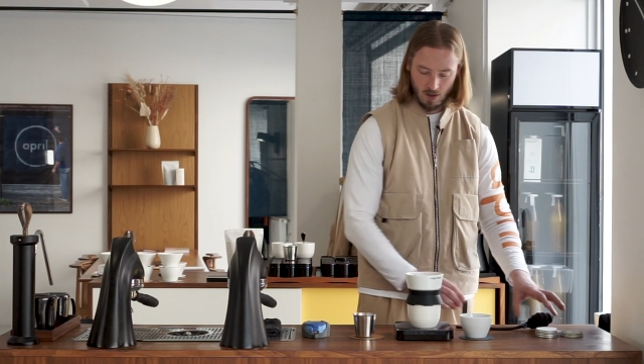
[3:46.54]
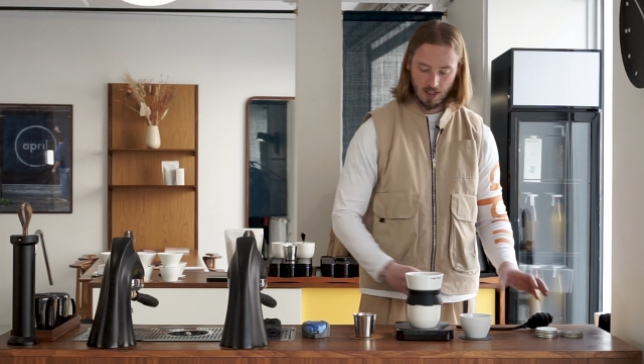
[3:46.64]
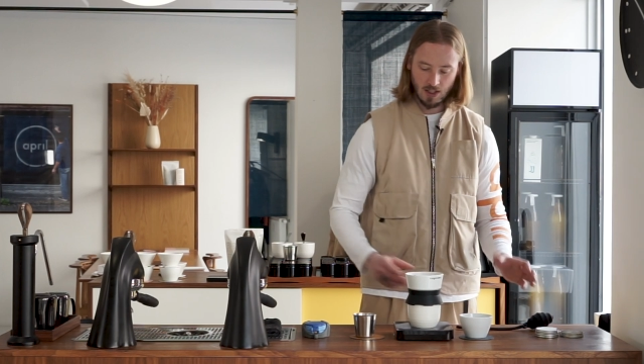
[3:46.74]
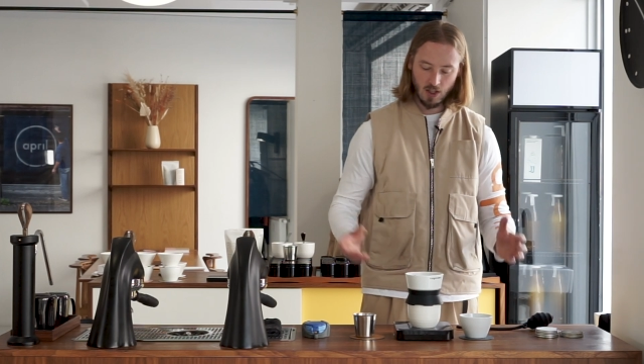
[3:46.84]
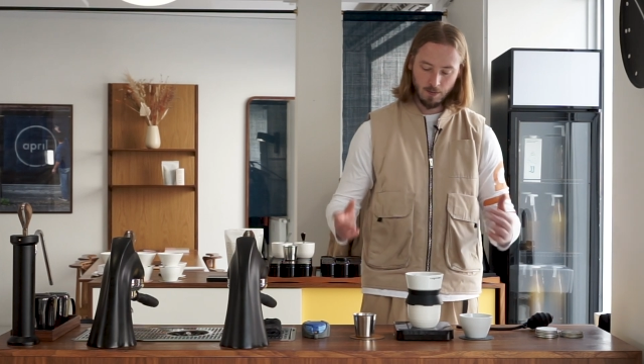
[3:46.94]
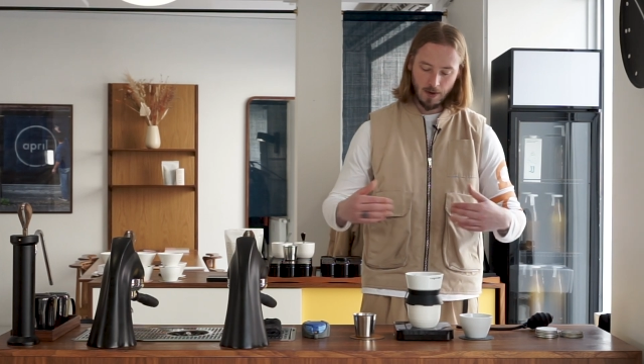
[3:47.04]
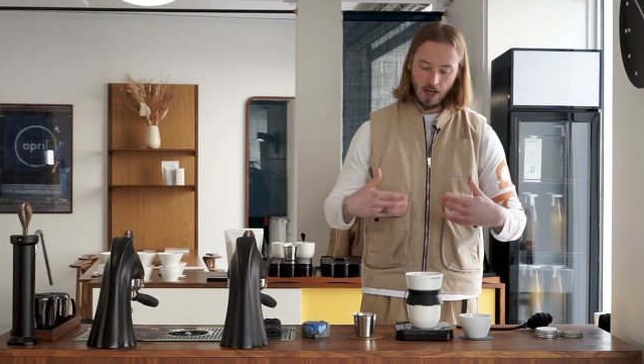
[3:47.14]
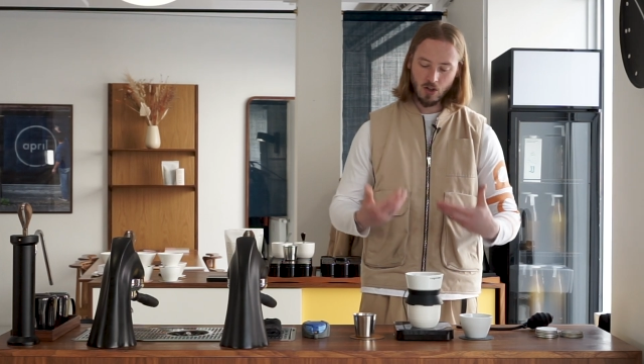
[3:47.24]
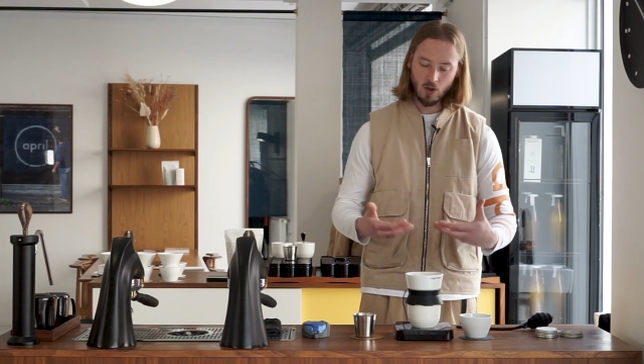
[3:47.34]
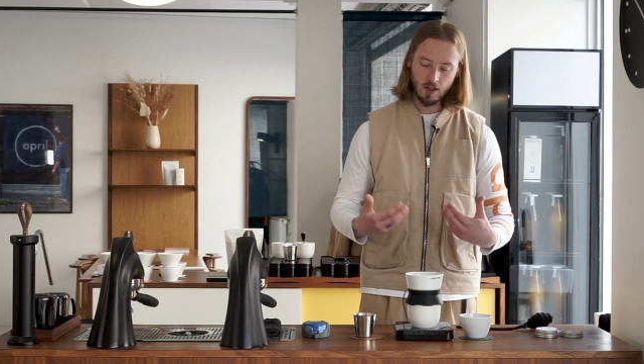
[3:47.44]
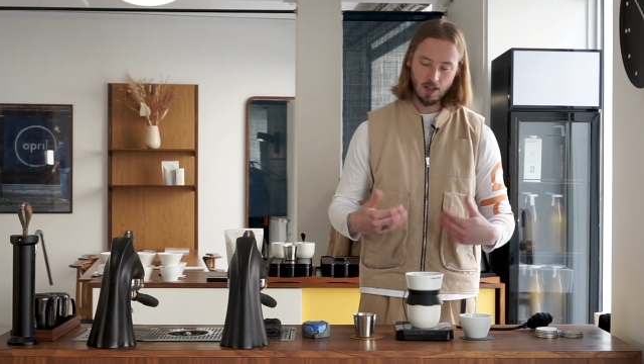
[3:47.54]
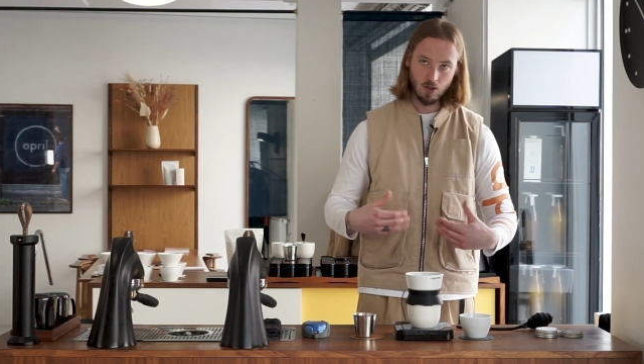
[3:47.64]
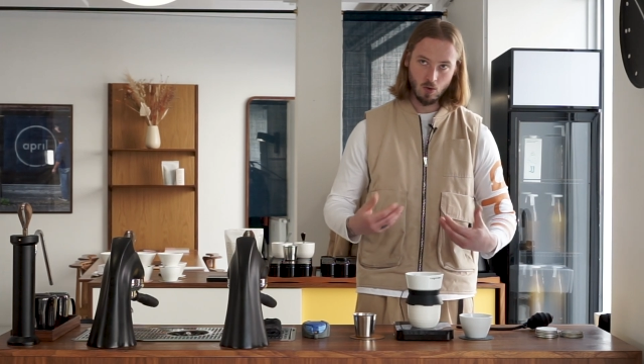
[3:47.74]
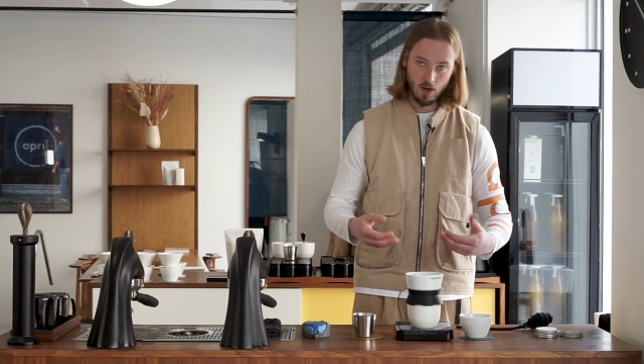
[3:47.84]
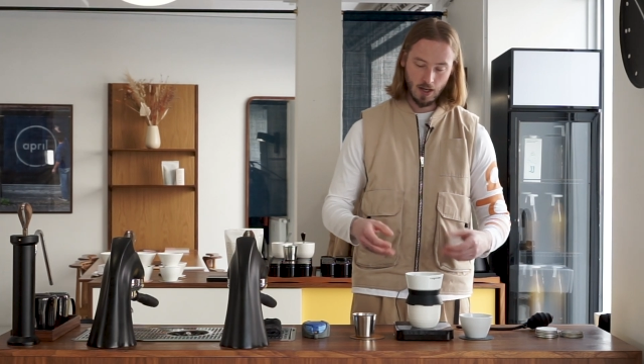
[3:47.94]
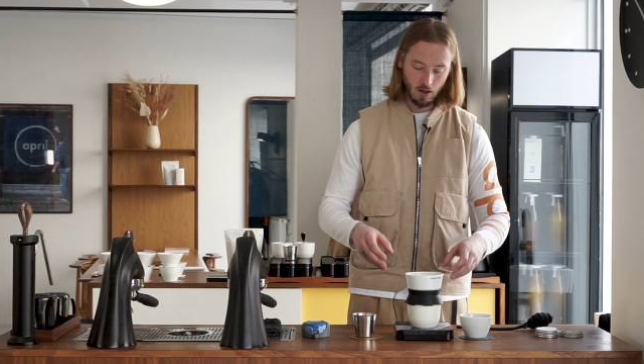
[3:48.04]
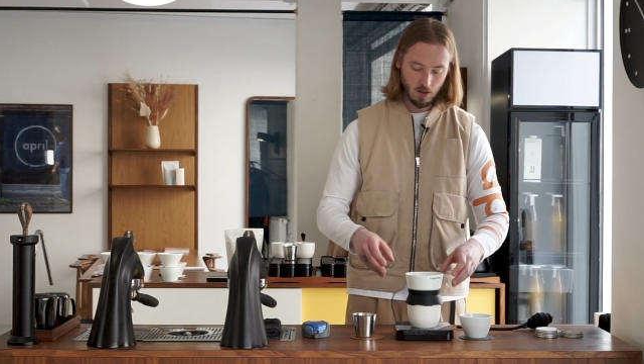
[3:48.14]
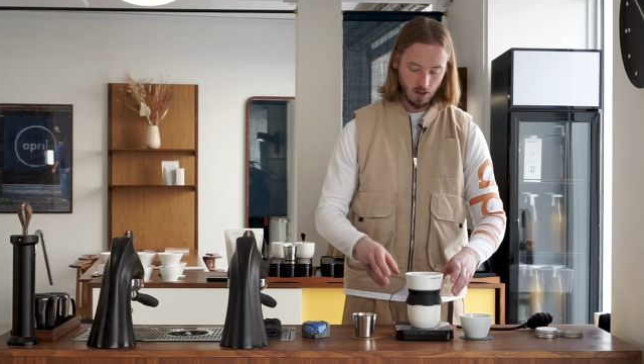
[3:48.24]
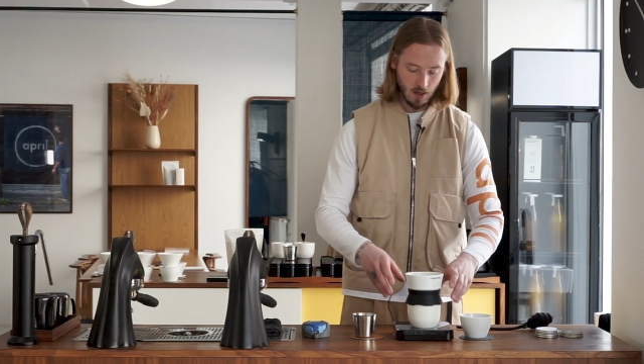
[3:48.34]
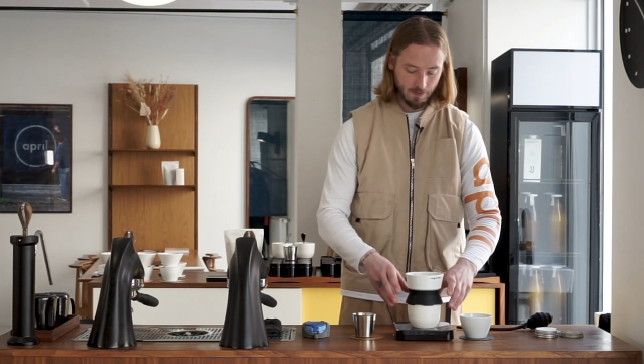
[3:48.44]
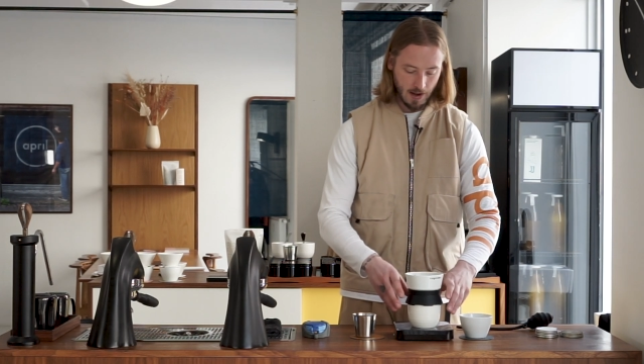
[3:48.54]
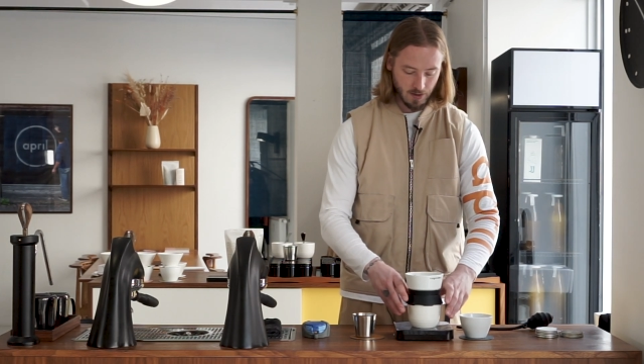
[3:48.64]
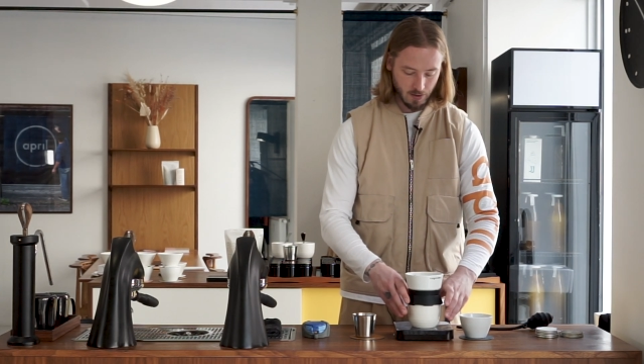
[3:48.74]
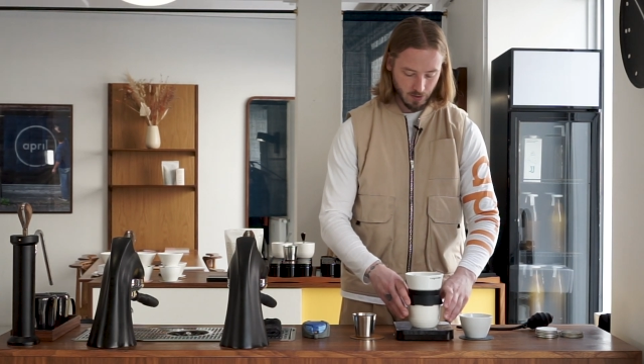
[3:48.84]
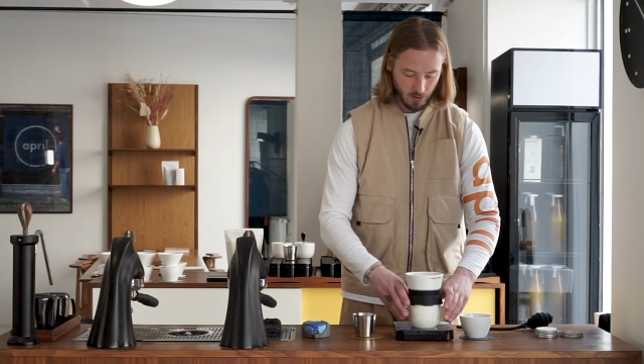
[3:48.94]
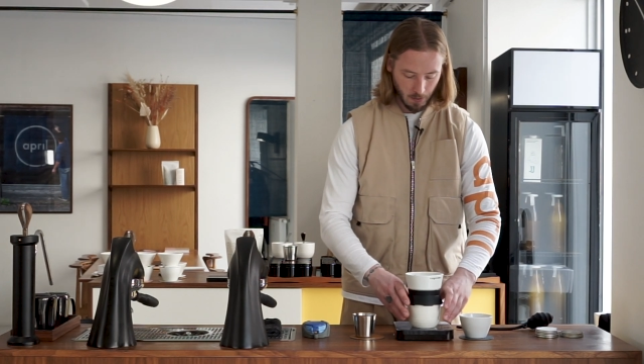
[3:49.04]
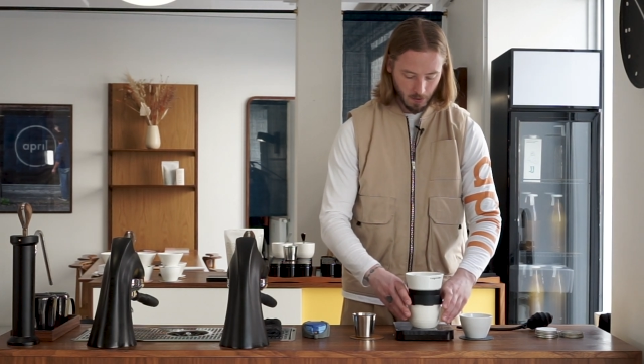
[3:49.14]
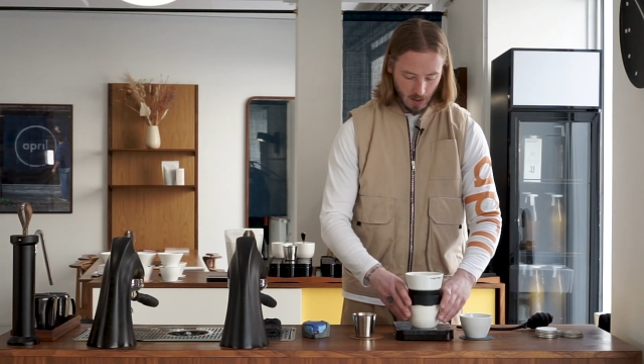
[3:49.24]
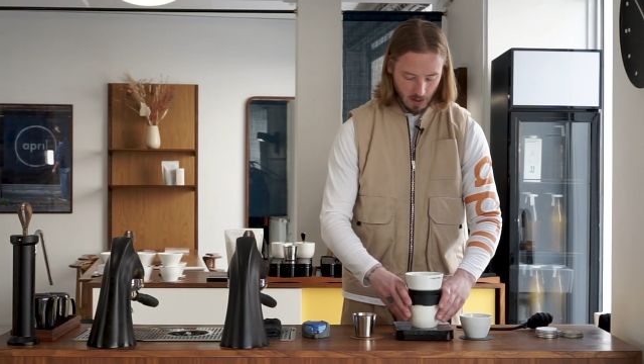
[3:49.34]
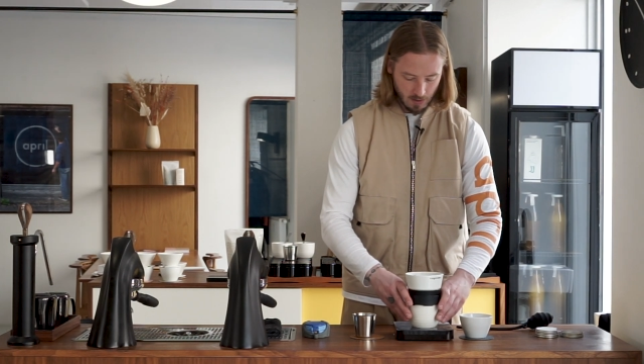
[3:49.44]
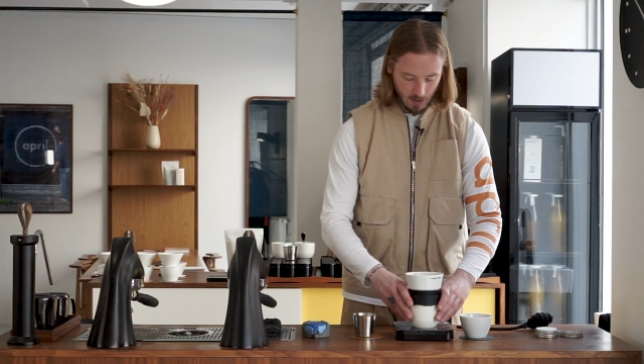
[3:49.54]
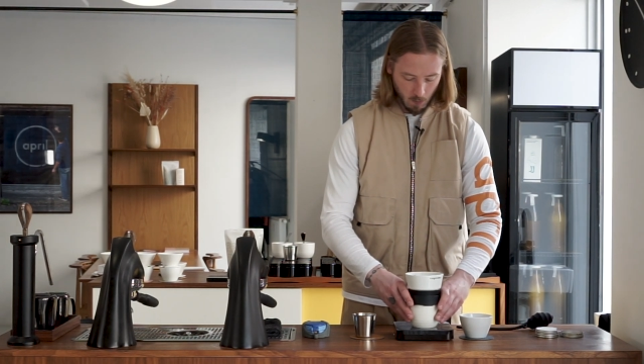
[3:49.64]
that's gonna make sure that drawdown goes a lot faster. So step